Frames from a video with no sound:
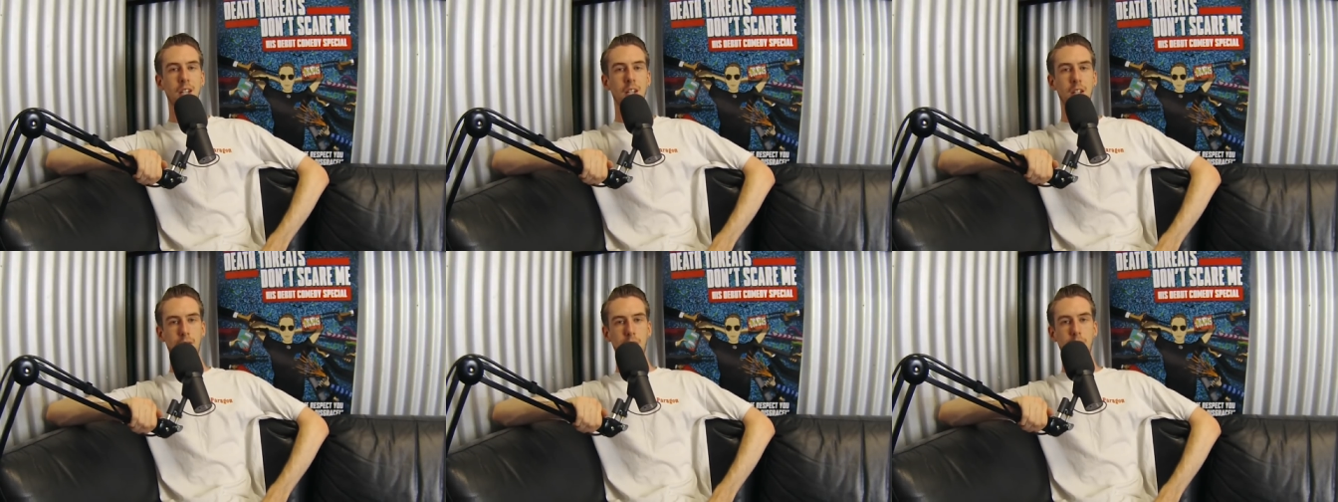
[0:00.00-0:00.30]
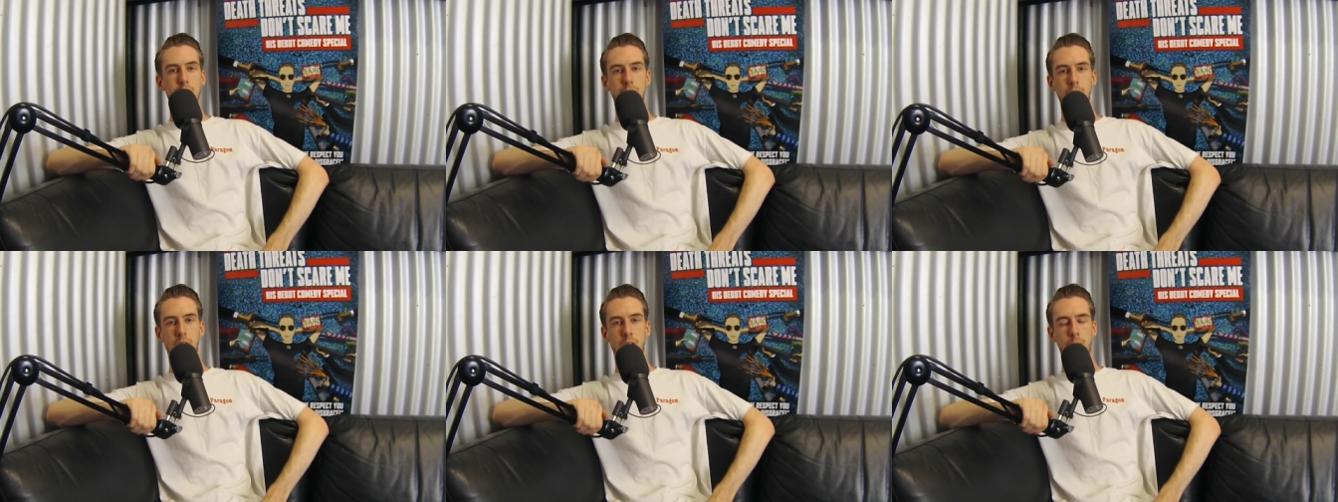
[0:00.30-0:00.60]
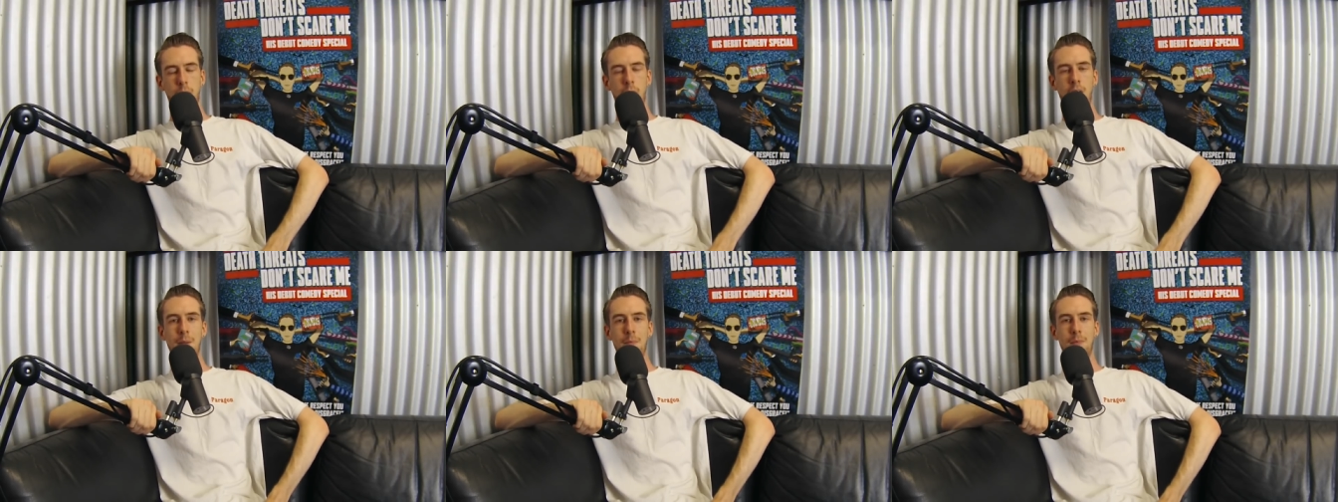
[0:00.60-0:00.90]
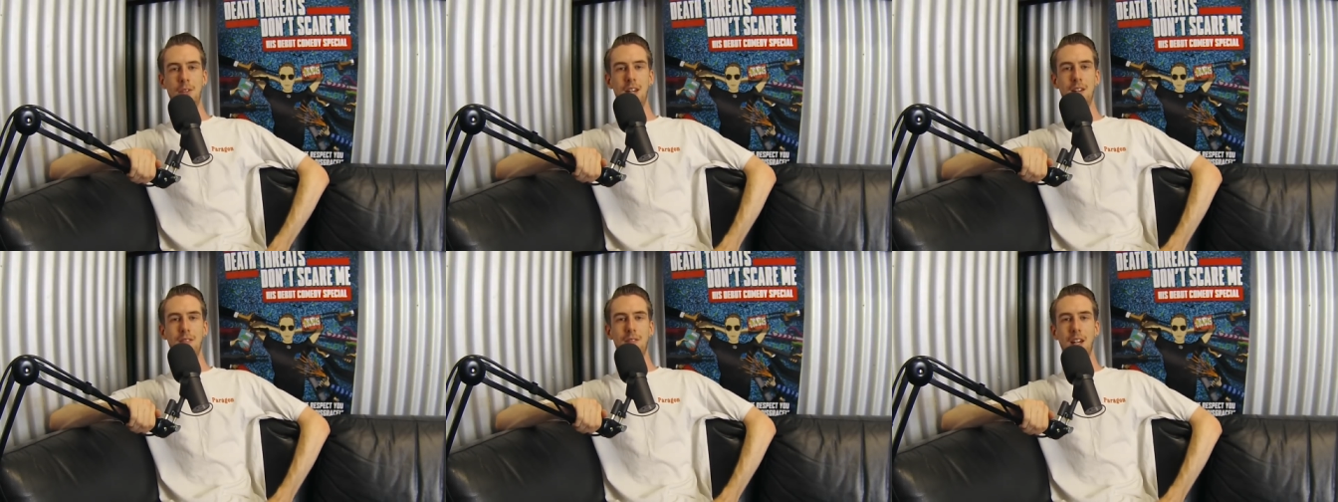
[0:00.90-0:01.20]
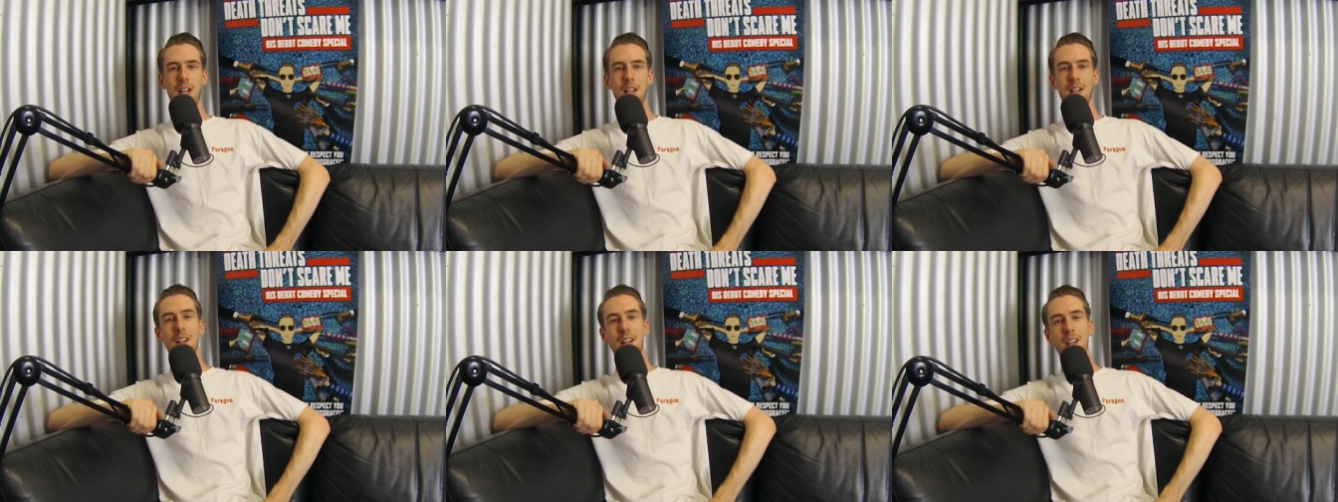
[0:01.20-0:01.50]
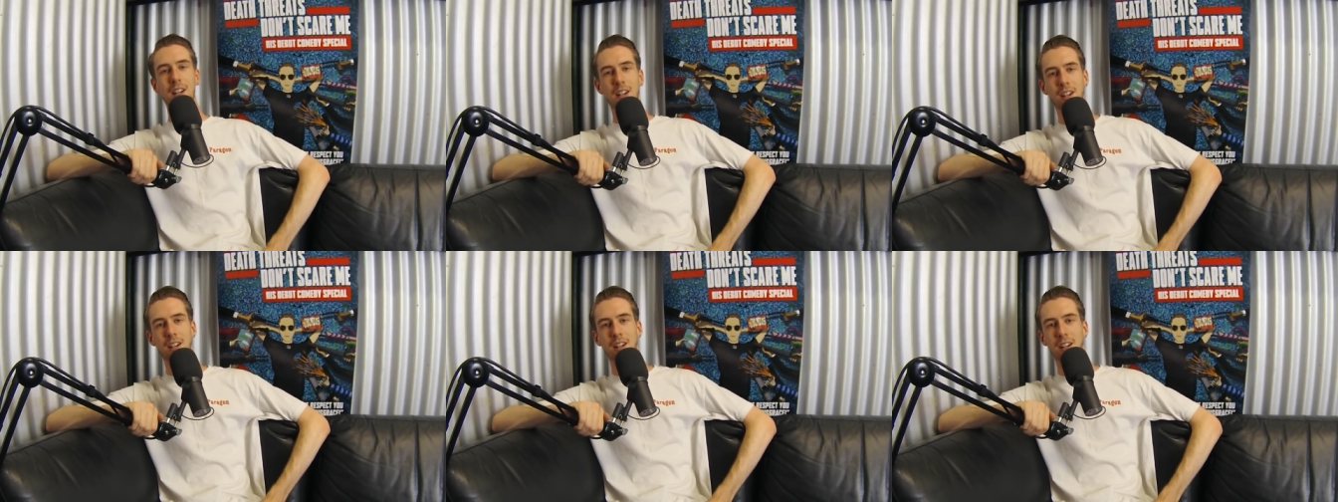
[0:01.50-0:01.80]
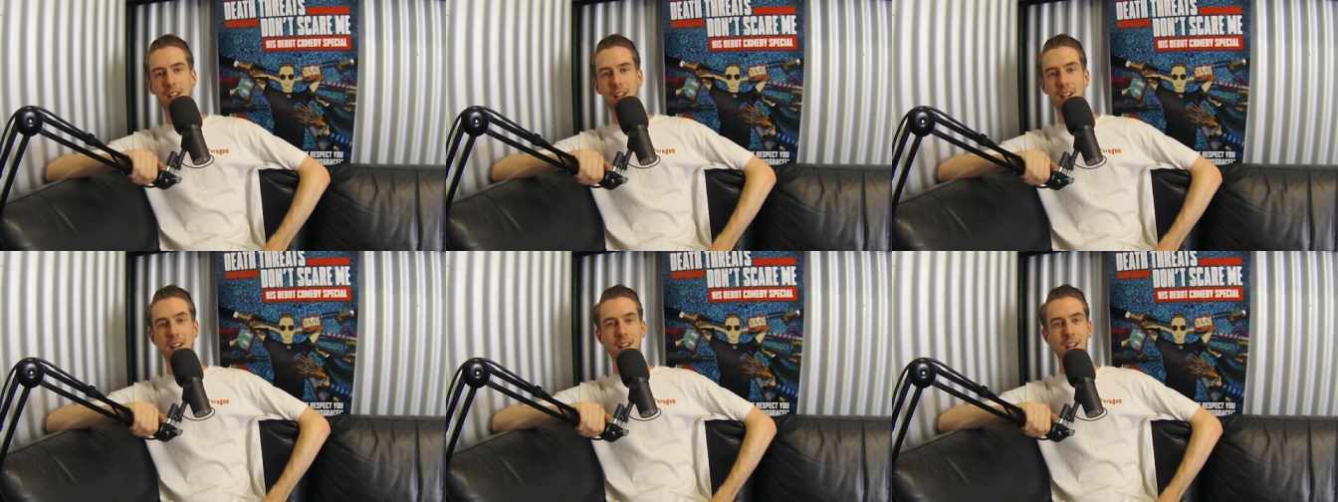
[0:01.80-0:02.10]
interview for Crime TV.
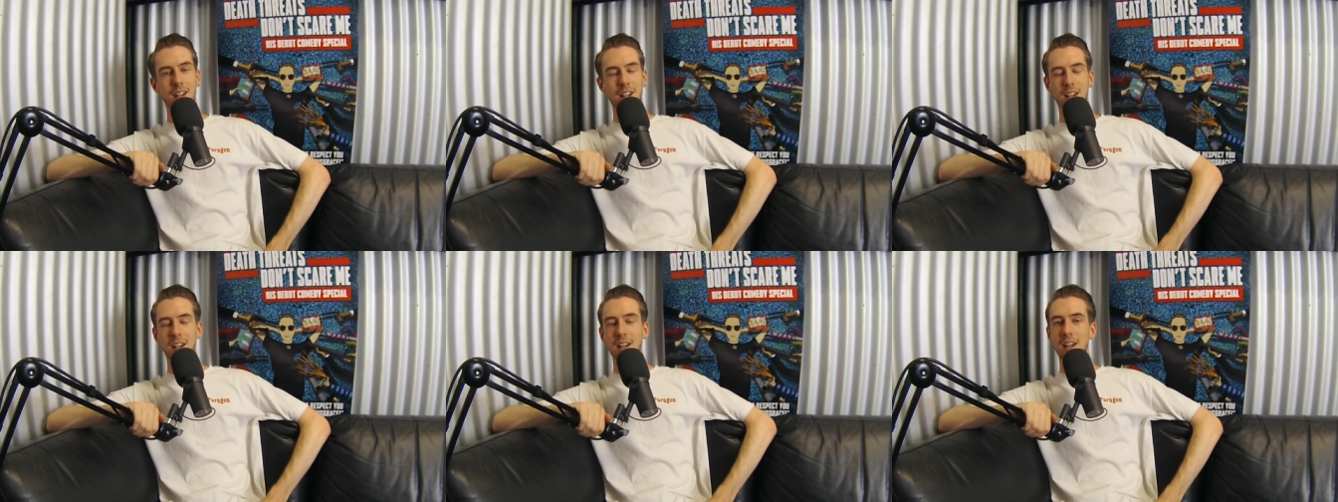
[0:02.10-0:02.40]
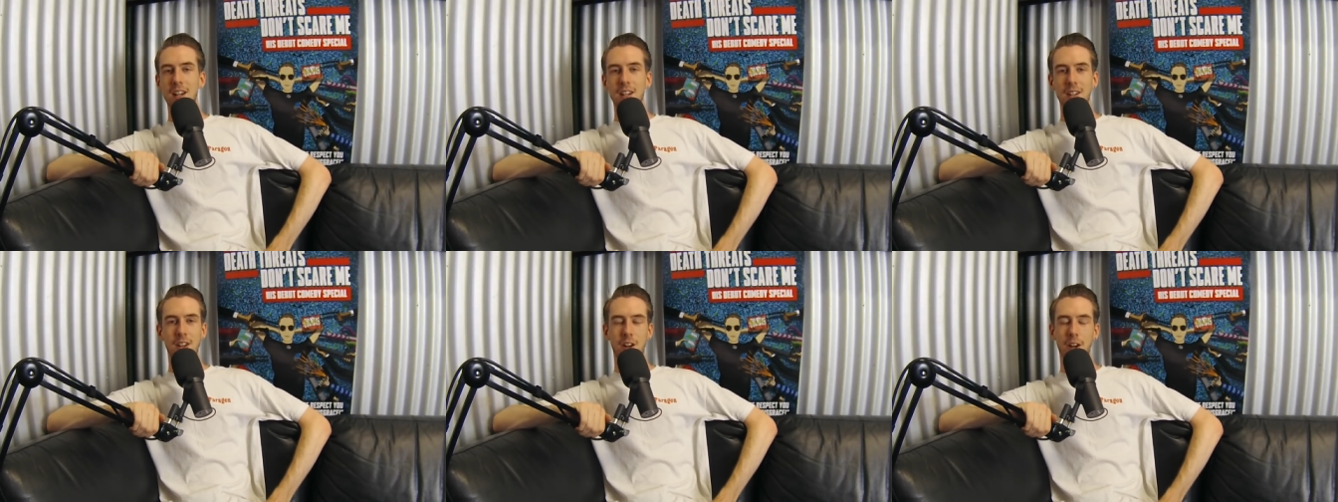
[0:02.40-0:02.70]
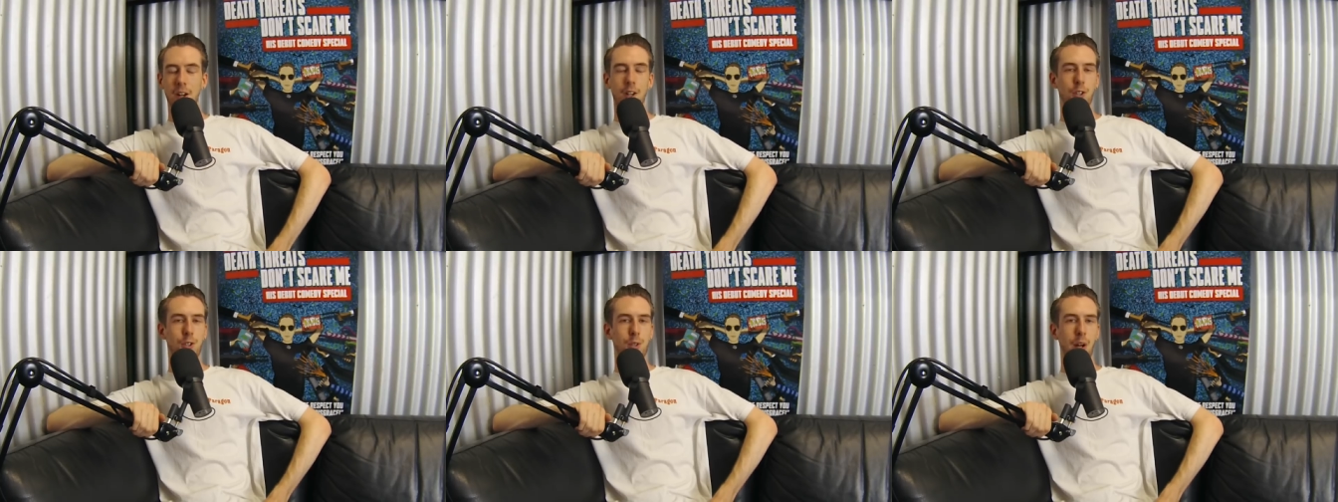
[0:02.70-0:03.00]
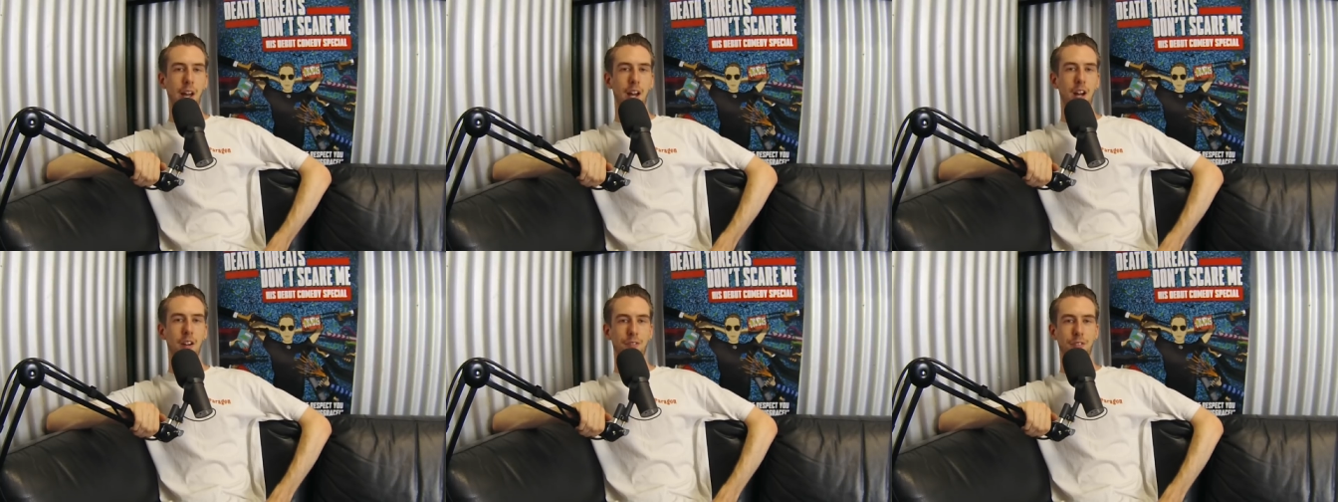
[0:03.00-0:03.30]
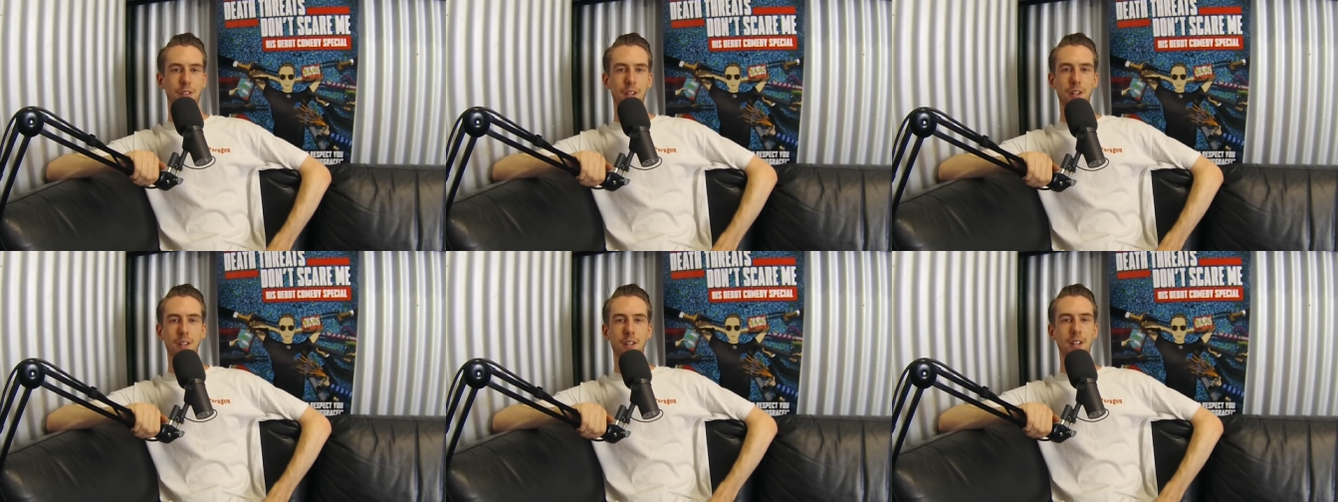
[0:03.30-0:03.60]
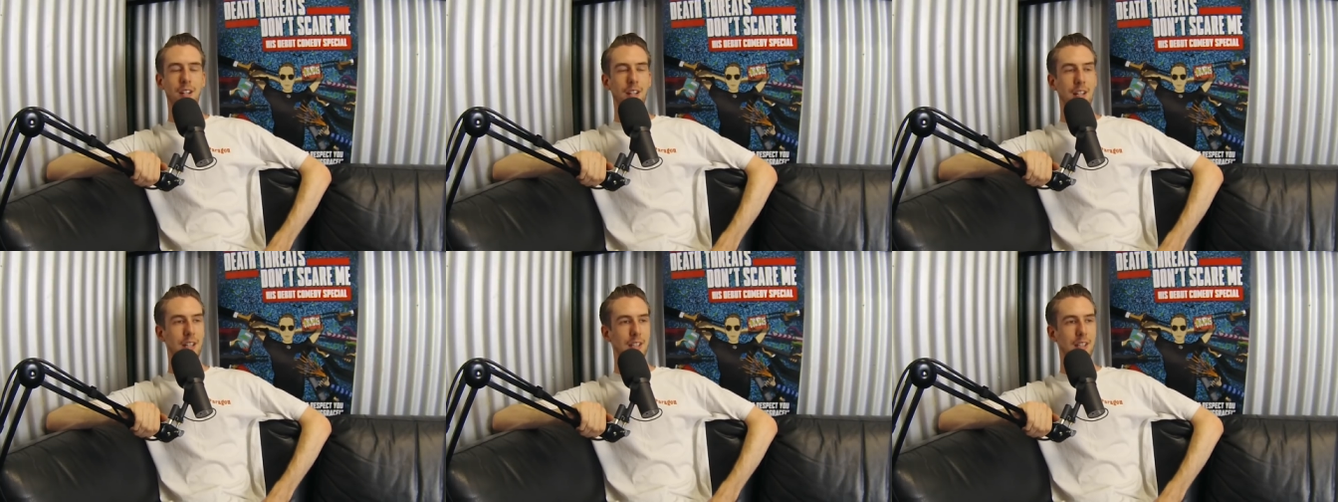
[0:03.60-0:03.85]
Not a good trade off, dude.